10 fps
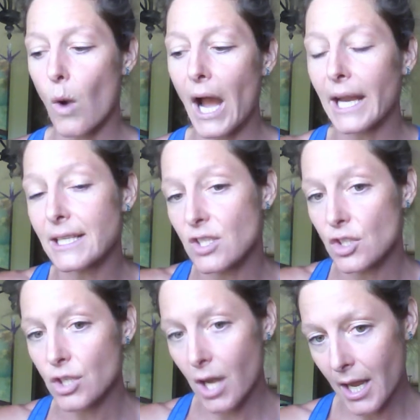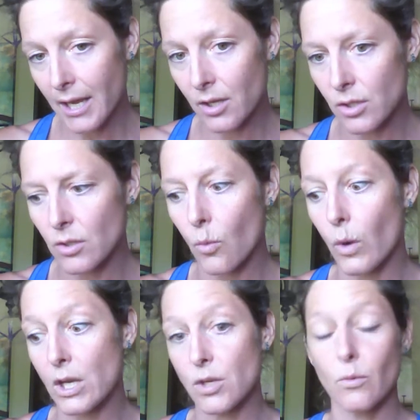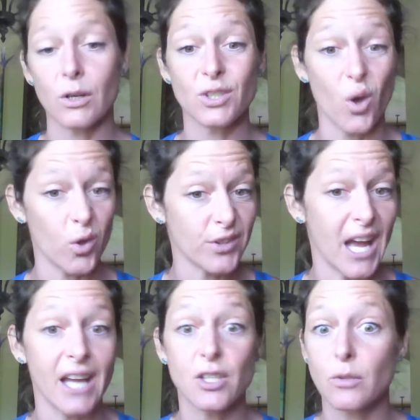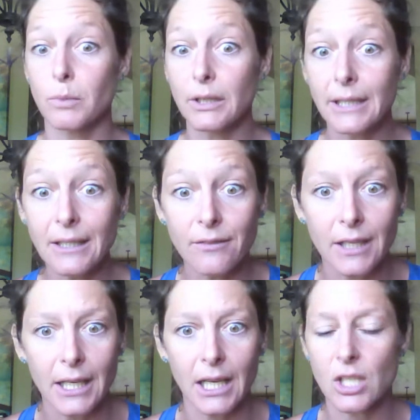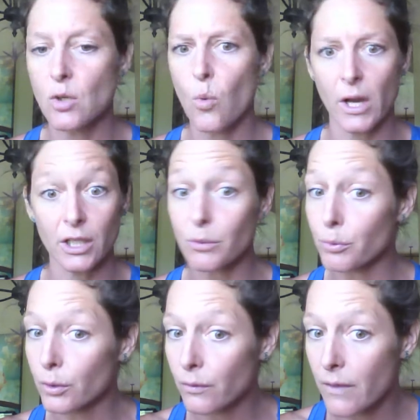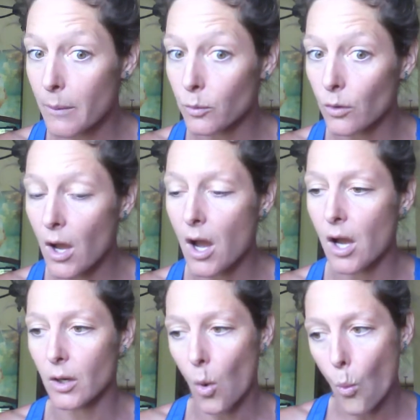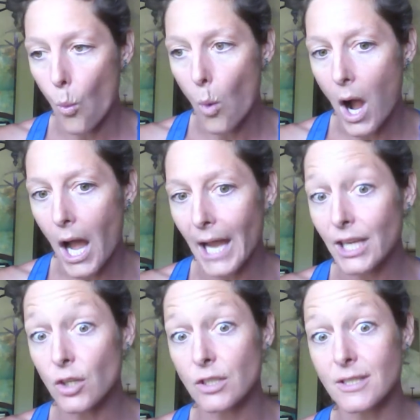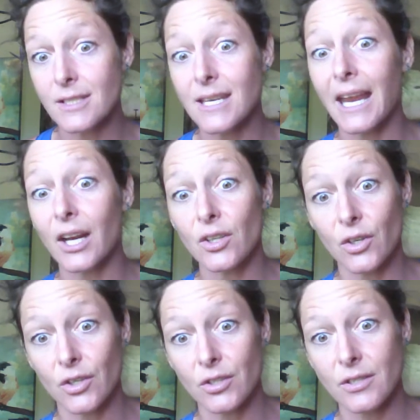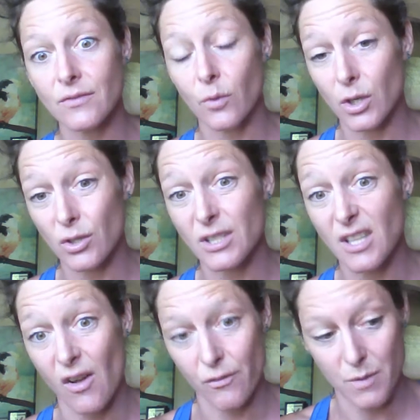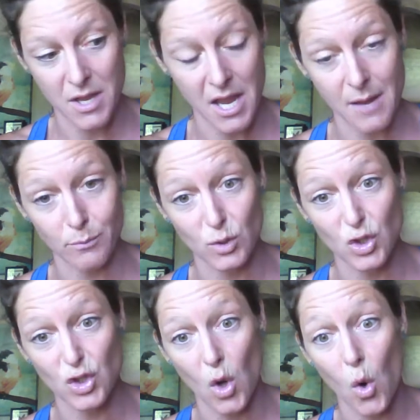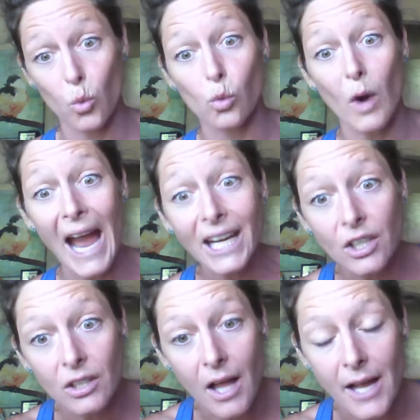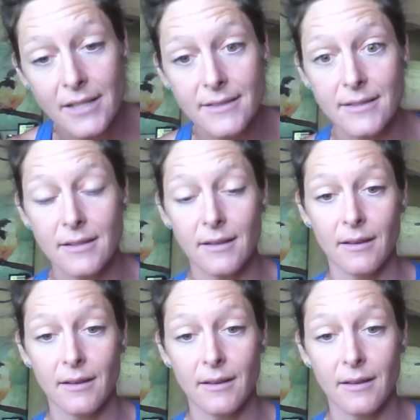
as a child, when you were told that and you believed it and you wanted to prove them wrong, why your standards for yourself became so radicalized?